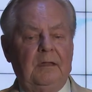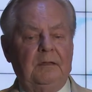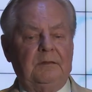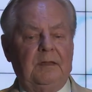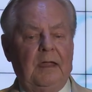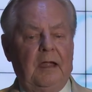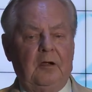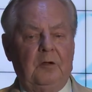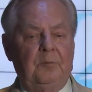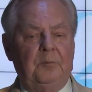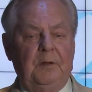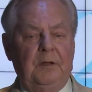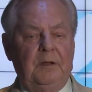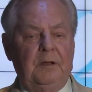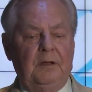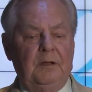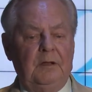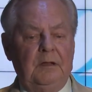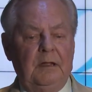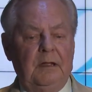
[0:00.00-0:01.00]

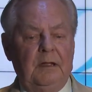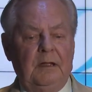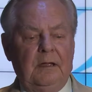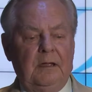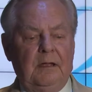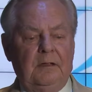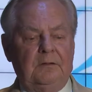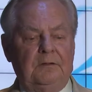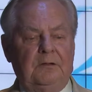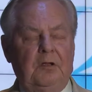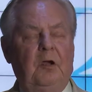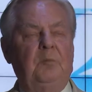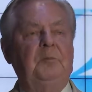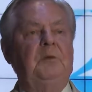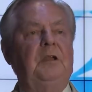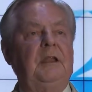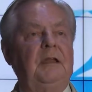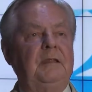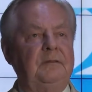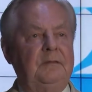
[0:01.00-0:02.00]
terrible
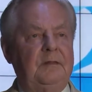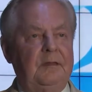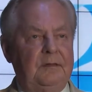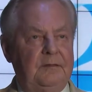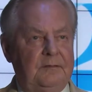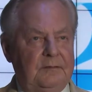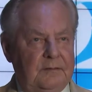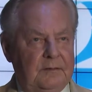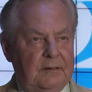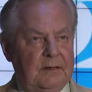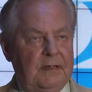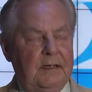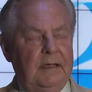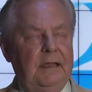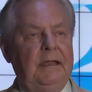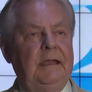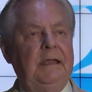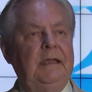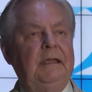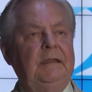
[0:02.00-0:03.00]
turbulences
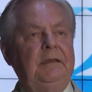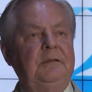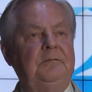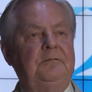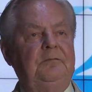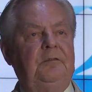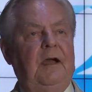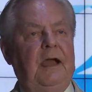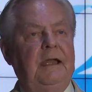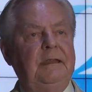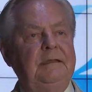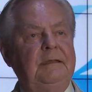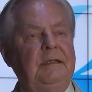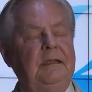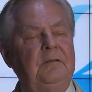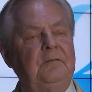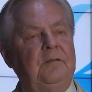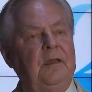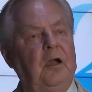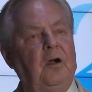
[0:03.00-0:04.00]
in
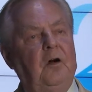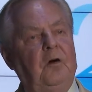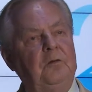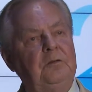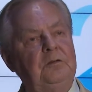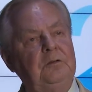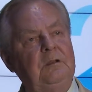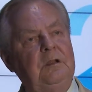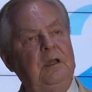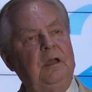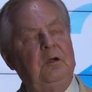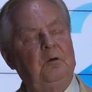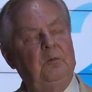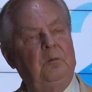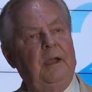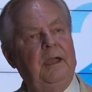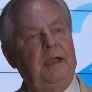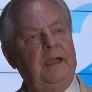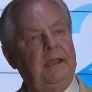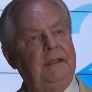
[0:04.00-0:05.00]
finding their own
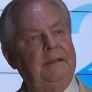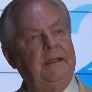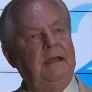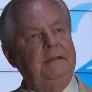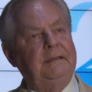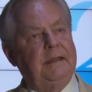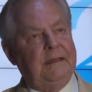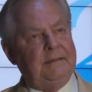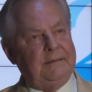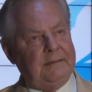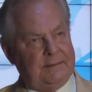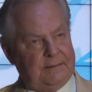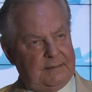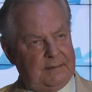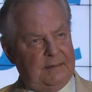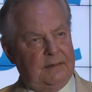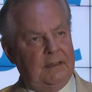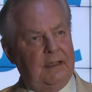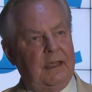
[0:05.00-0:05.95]
way and identity